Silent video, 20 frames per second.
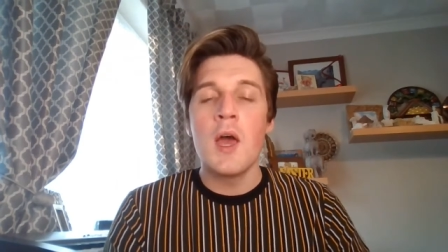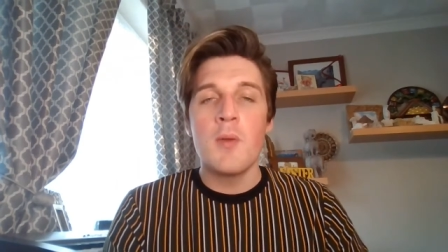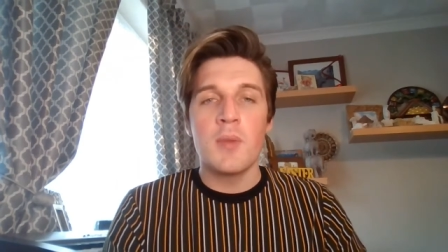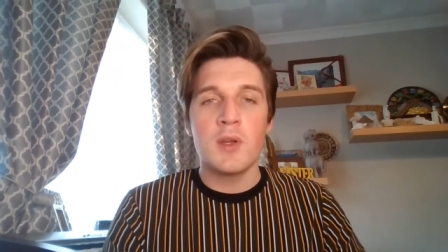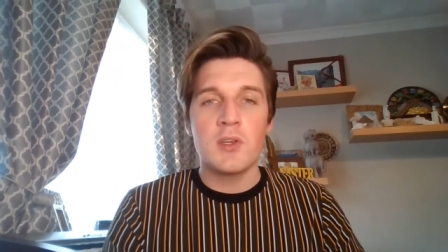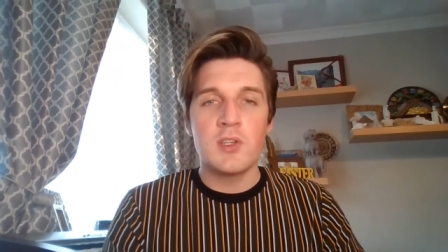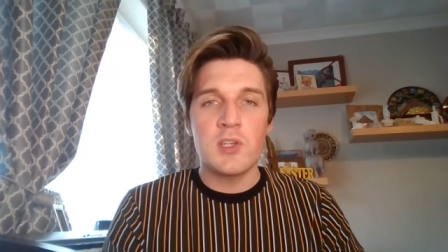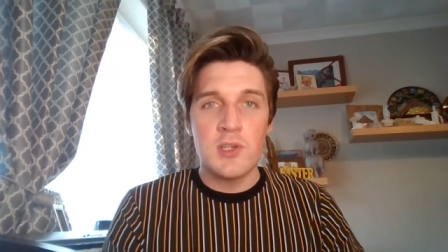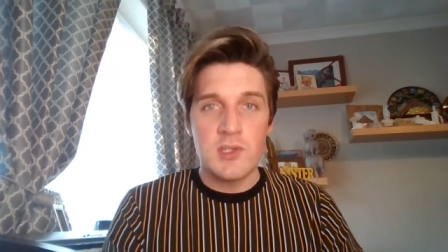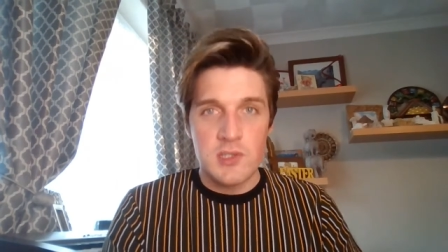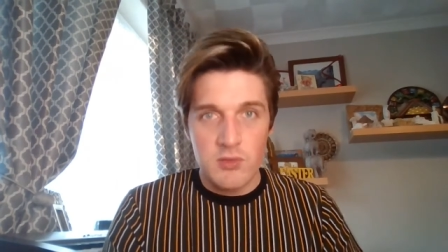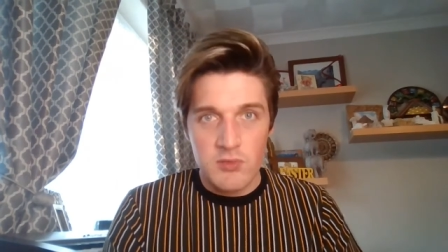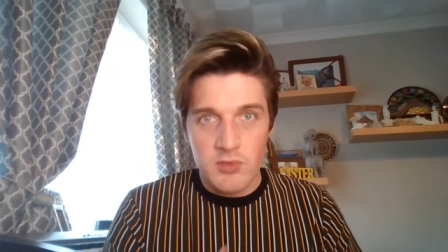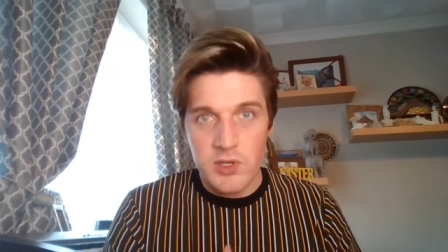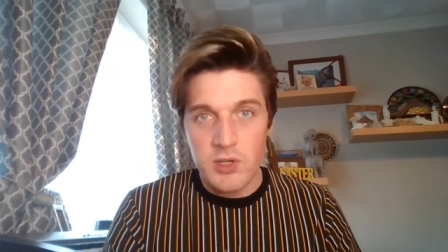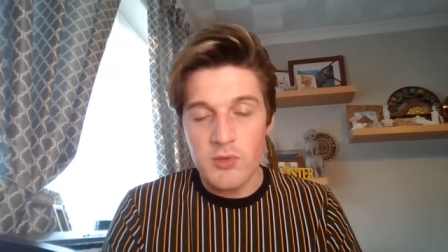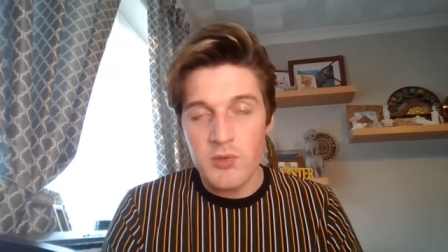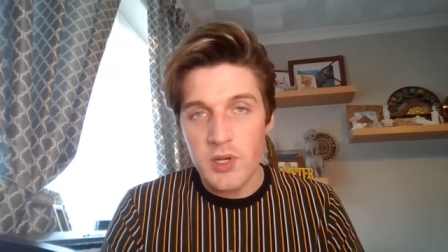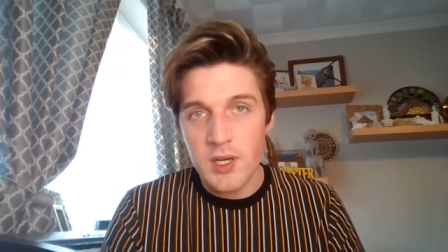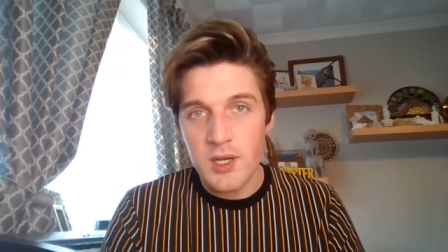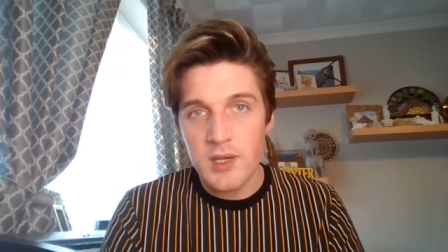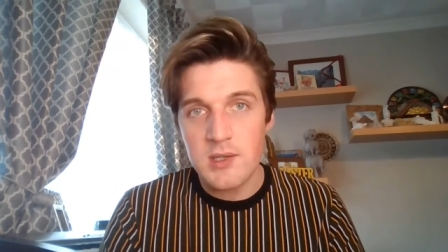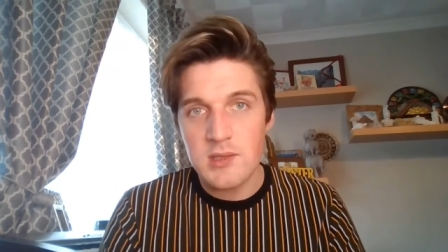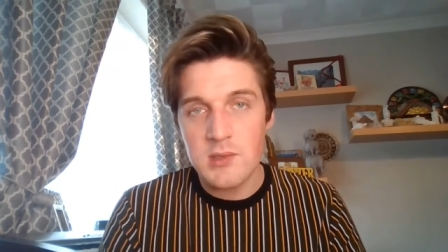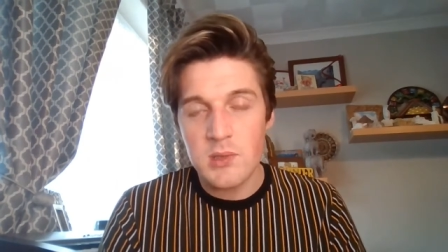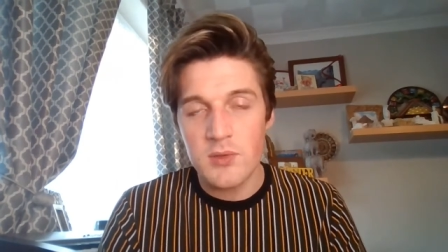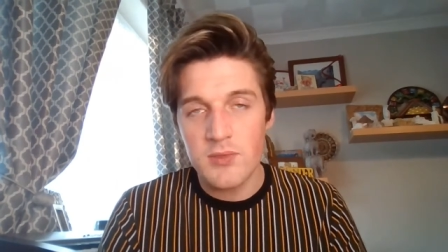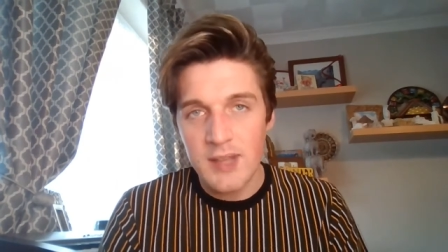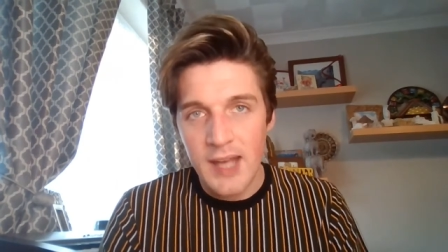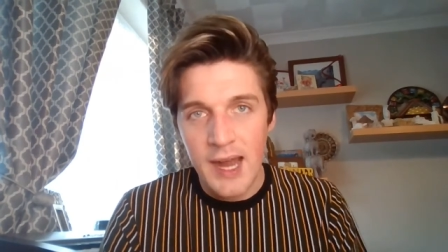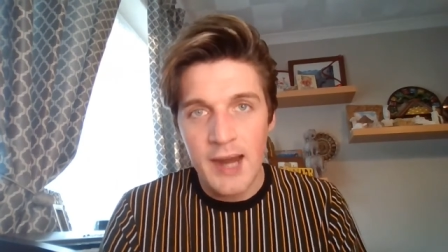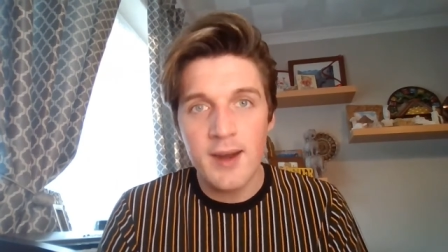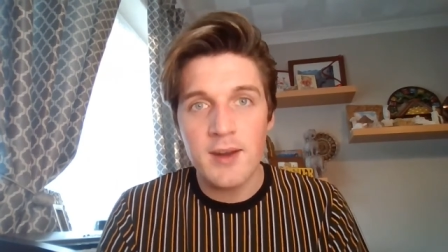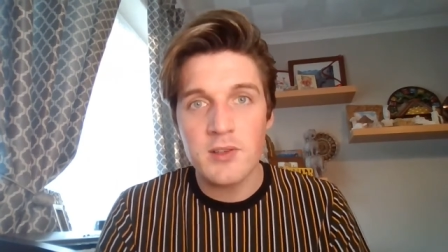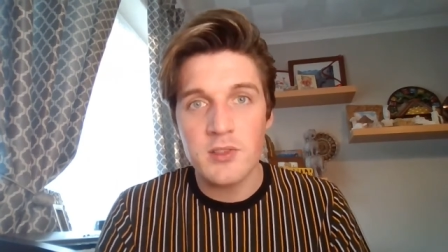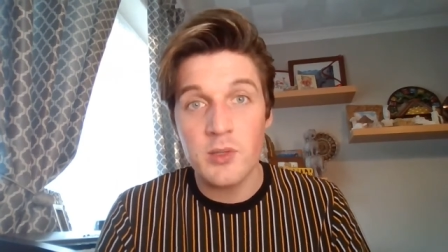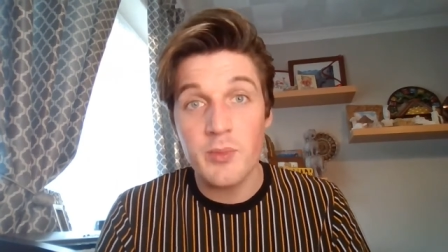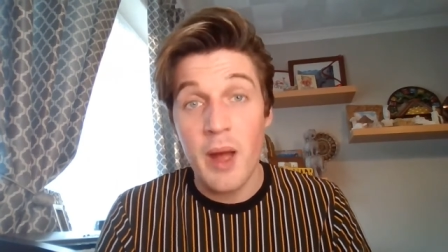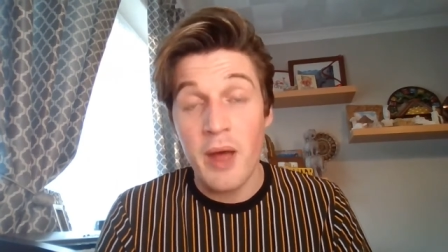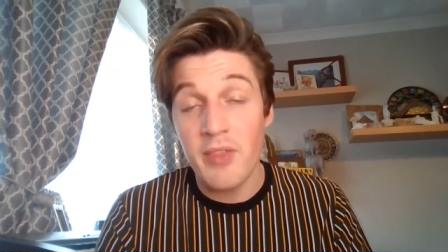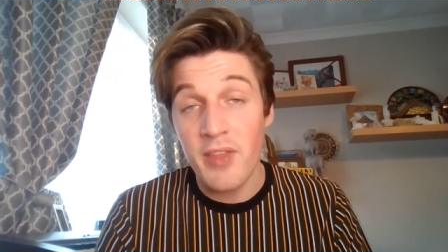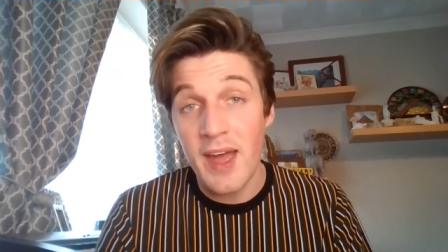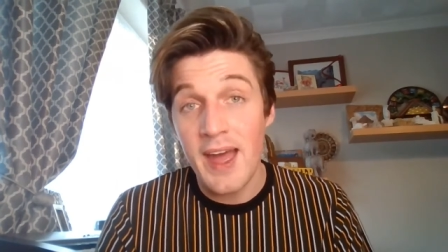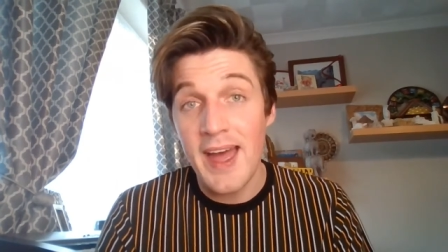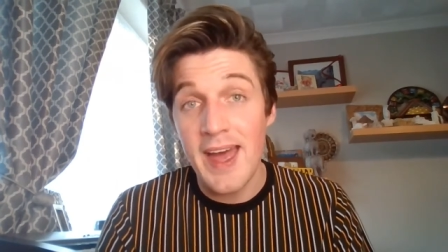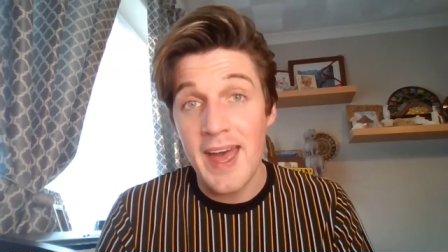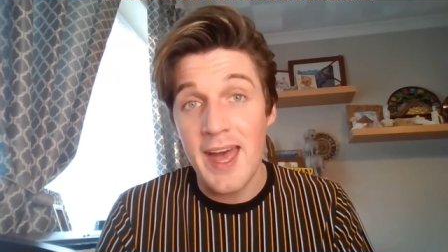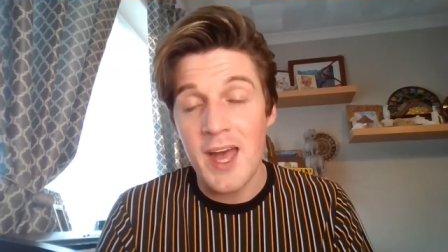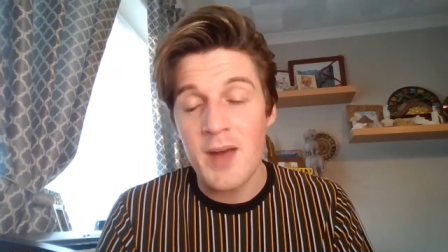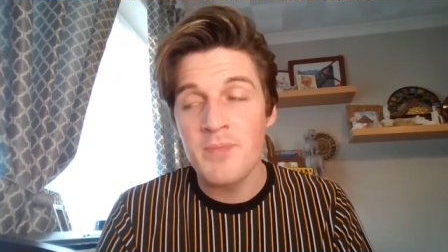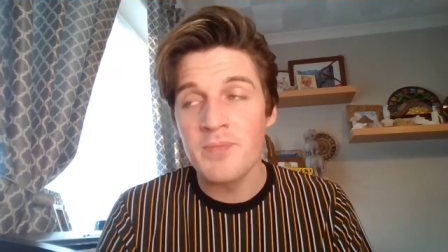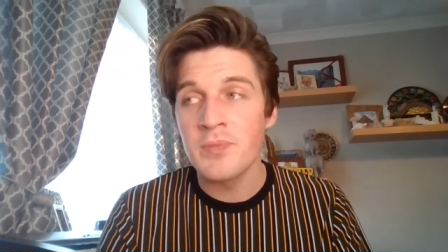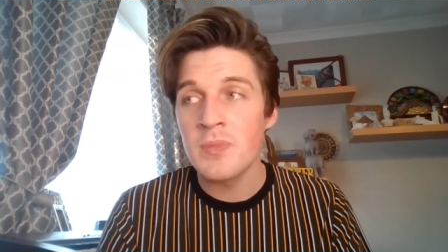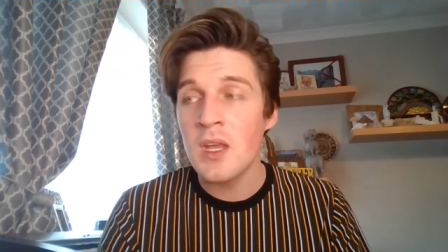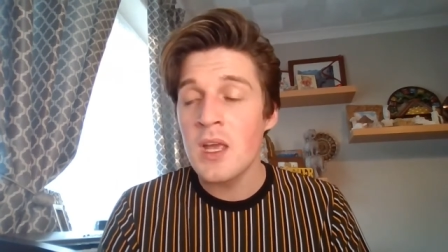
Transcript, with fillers: but just a real nice sort of character about the hair.